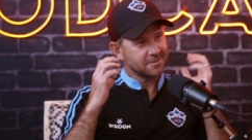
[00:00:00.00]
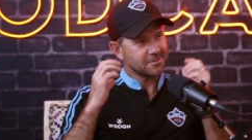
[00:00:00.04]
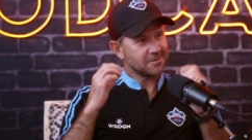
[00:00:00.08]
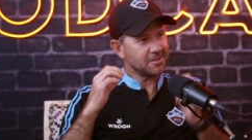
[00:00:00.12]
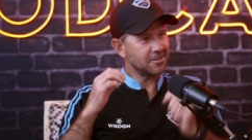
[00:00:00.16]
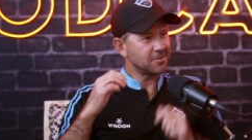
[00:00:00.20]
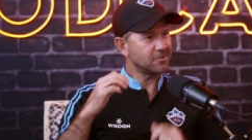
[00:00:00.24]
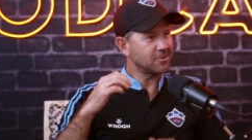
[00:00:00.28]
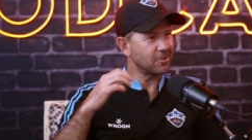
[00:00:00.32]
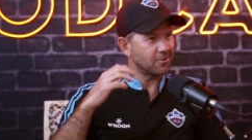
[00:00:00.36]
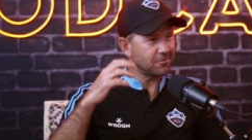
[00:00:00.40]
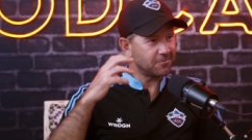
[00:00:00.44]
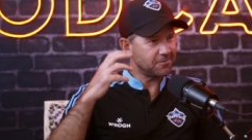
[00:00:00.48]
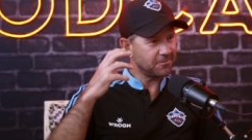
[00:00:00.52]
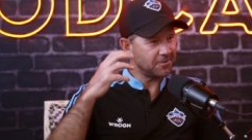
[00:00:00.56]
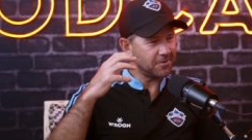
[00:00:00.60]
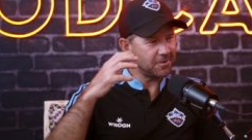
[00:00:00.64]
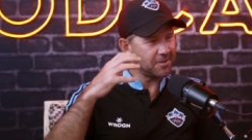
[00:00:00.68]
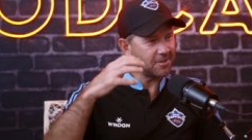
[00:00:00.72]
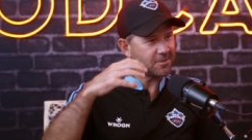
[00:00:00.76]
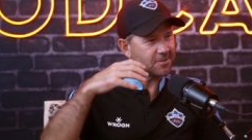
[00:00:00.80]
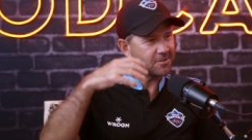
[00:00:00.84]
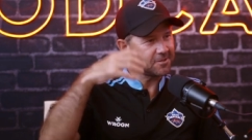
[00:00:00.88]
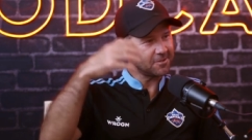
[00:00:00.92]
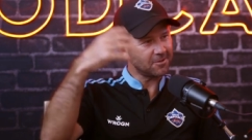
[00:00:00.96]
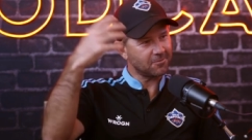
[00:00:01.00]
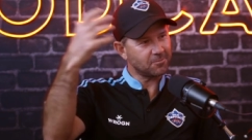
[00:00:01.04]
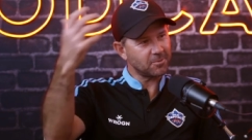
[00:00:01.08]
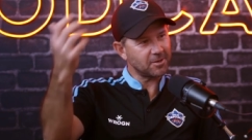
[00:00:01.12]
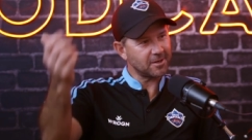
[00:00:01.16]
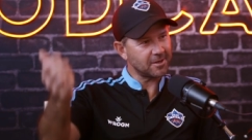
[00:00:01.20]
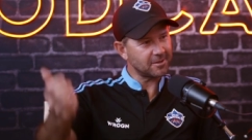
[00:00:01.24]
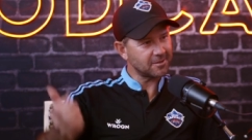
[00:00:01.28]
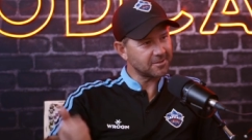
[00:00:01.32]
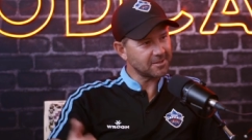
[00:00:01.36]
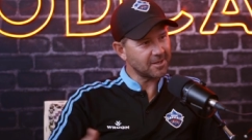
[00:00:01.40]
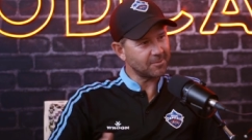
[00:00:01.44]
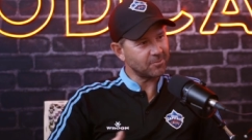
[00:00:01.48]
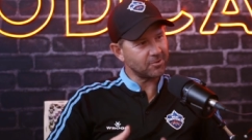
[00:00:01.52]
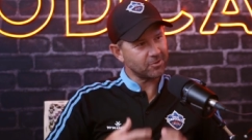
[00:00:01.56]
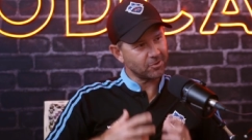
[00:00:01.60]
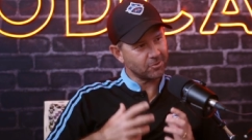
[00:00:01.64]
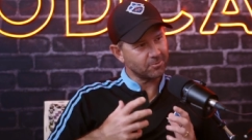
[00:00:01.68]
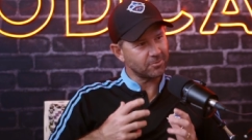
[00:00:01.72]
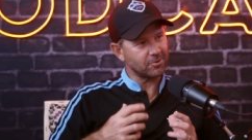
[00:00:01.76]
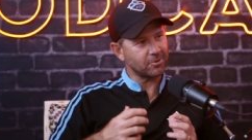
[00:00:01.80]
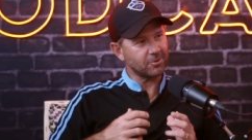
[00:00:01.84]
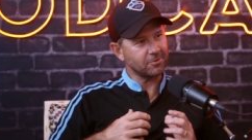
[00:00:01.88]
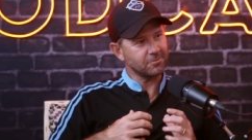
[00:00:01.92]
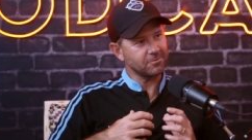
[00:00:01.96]
since I've finished, I've been able to take my
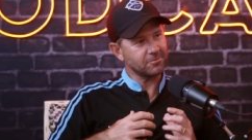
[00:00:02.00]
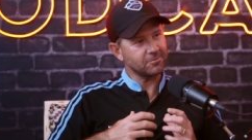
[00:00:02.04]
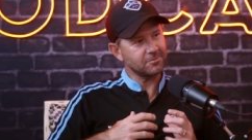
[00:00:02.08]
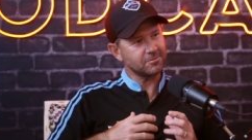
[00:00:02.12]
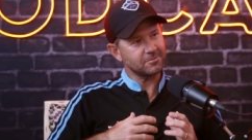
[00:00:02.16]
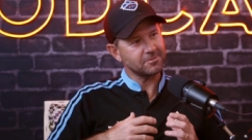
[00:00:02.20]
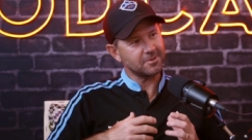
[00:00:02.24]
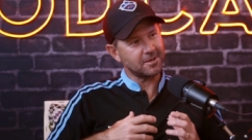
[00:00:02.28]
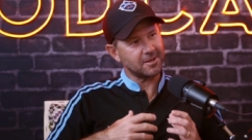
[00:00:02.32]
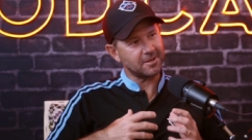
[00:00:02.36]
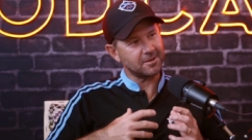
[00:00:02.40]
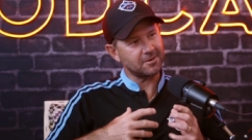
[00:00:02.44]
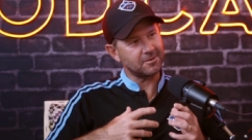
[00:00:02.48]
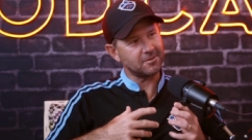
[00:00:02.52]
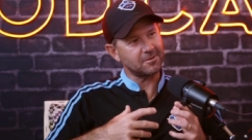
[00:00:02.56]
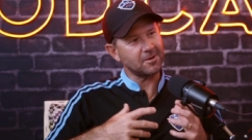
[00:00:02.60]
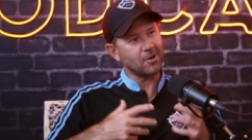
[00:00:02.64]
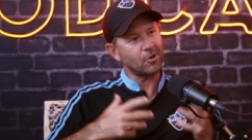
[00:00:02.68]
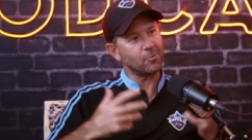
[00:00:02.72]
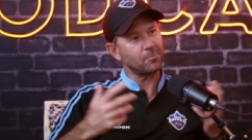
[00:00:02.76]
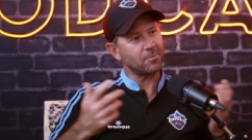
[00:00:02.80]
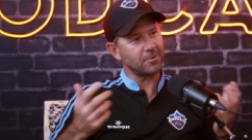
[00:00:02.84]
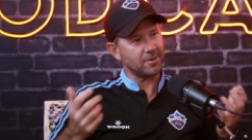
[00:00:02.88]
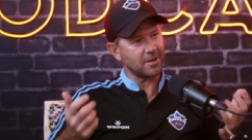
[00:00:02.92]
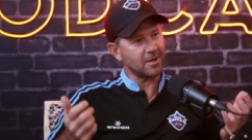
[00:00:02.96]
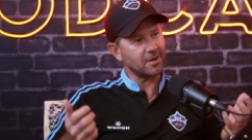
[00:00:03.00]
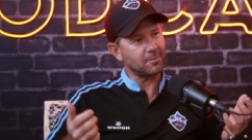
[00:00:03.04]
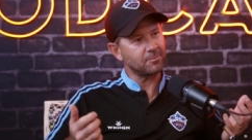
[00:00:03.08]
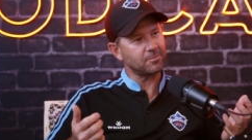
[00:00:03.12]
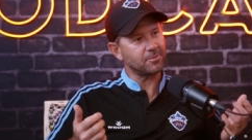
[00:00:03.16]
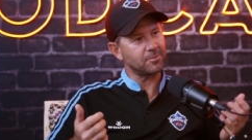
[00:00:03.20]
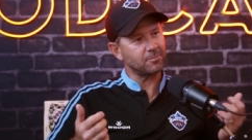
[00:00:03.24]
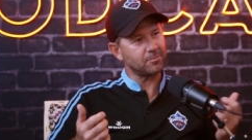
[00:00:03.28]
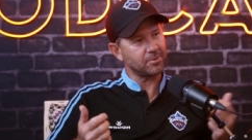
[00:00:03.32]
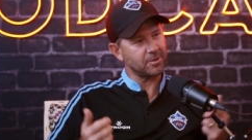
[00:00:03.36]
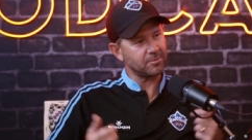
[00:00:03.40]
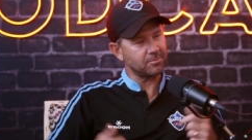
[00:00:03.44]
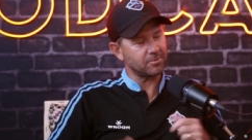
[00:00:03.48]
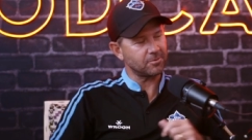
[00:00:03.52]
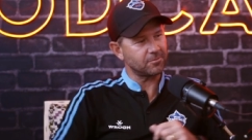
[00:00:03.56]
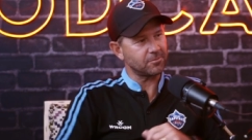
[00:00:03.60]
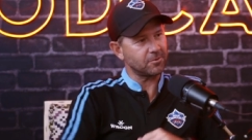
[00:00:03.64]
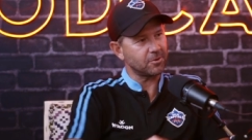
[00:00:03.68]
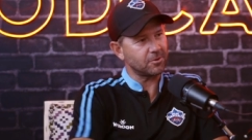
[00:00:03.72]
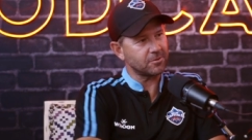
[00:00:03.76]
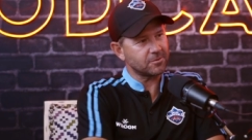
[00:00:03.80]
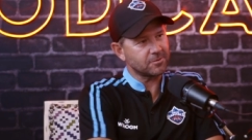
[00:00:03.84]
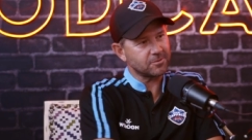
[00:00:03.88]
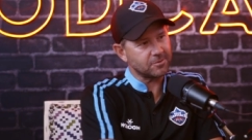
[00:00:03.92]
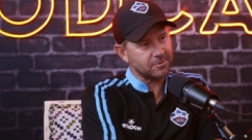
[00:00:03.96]
helmet off and open up, and people have
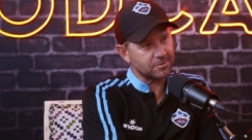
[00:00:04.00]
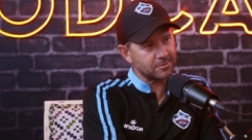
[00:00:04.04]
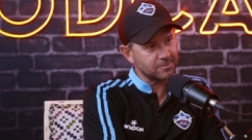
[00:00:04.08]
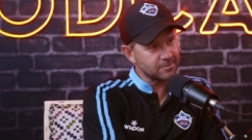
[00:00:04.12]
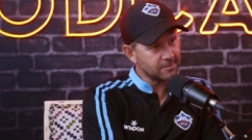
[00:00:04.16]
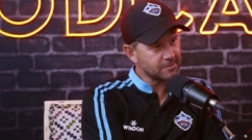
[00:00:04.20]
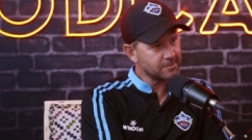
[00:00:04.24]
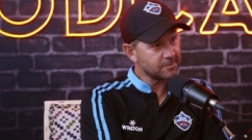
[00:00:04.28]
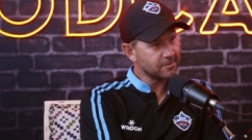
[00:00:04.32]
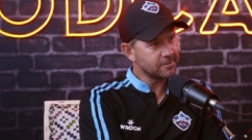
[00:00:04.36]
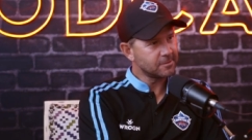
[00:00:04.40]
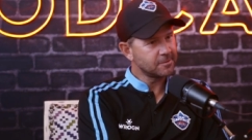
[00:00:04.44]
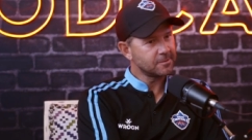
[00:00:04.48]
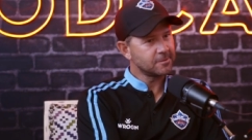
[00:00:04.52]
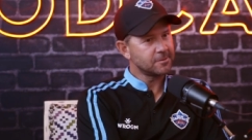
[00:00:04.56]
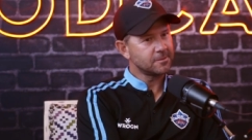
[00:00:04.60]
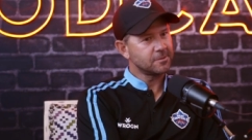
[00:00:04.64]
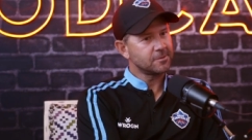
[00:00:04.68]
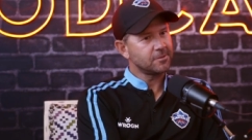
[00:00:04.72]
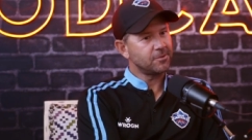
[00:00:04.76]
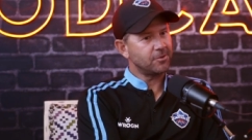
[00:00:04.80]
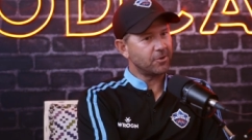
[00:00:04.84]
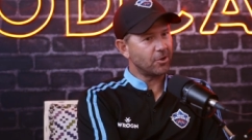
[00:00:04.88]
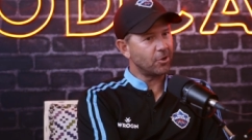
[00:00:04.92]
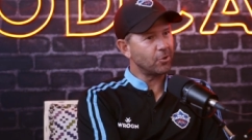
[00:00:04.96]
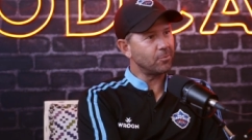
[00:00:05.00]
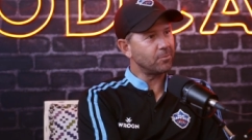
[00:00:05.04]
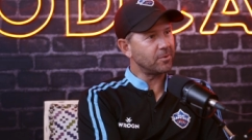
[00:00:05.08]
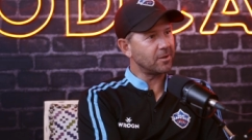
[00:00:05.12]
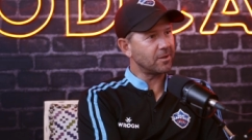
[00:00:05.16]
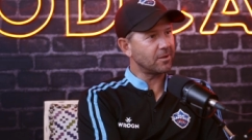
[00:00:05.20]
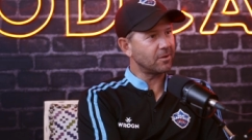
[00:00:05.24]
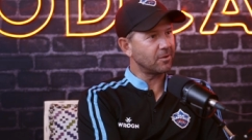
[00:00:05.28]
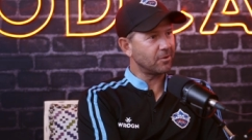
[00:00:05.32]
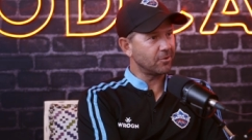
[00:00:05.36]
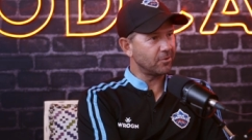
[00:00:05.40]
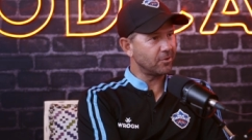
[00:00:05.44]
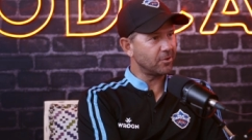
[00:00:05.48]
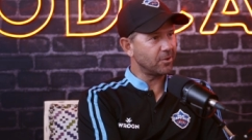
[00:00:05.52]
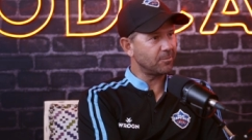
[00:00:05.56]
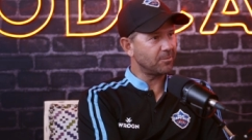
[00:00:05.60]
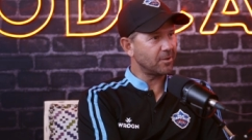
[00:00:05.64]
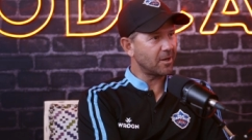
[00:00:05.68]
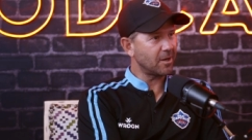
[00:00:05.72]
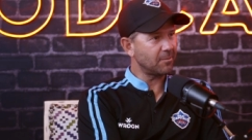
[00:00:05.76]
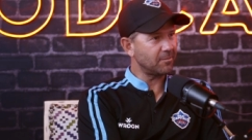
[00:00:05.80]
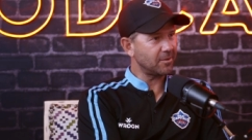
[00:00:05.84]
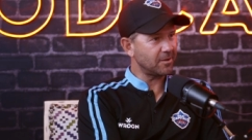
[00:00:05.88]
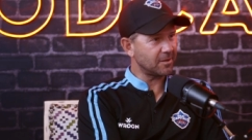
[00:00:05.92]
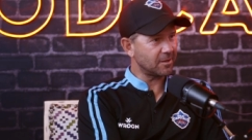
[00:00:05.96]
got to know me and learn
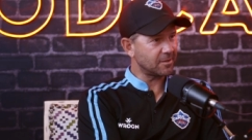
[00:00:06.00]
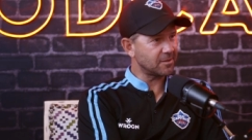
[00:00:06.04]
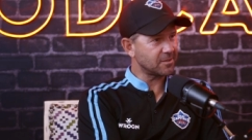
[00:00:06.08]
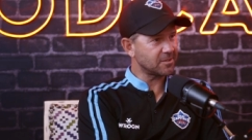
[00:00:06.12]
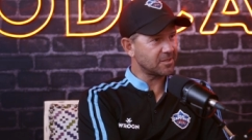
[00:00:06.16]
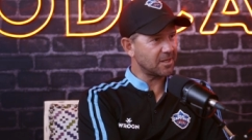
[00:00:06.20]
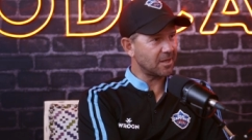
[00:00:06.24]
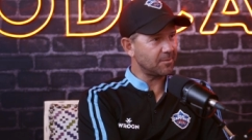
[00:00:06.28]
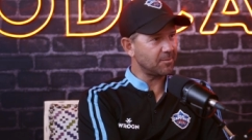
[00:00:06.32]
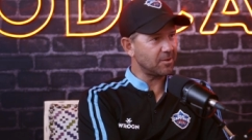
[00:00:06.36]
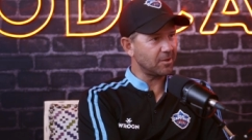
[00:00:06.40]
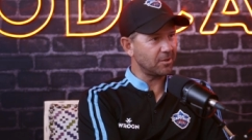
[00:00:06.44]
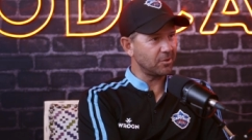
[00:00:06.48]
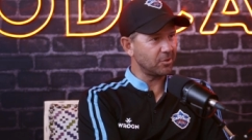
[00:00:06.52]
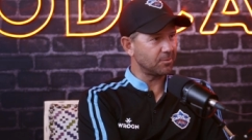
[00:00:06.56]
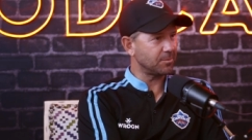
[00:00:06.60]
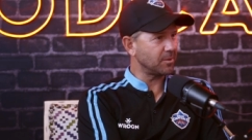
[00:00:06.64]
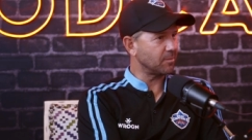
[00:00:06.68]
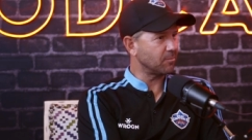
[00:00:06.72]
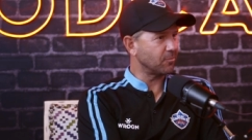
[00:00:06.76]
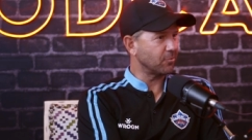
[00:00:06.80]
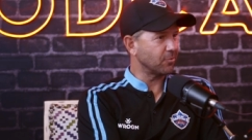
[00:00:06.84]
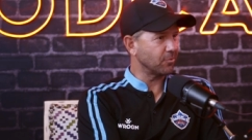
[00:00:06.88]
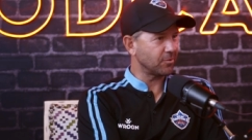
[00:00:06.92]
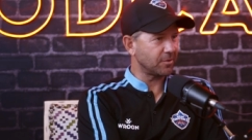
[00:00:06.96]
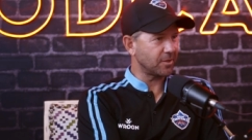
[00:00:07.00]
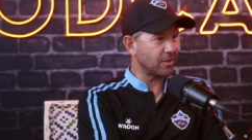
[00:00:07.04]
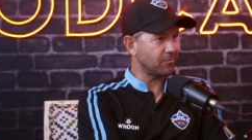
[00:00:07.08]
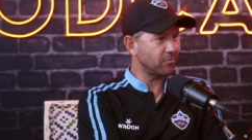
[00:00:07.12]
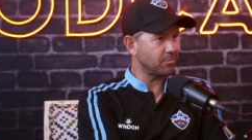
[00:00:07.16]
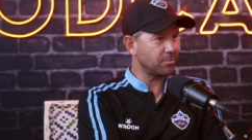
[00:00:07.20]
about me and understand me a little bit more than ever